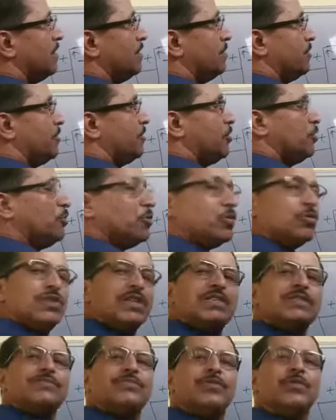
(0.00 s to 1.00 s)
Due to
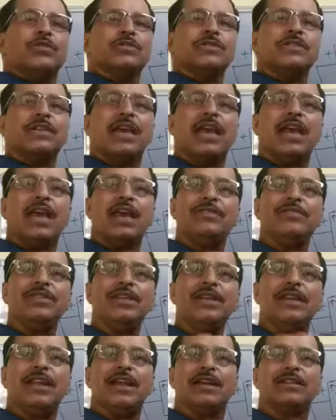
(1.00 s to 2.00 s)
this force,
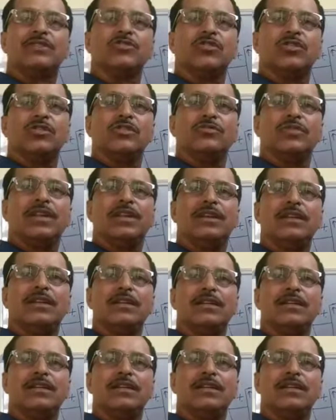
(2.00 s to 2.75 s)
every electron will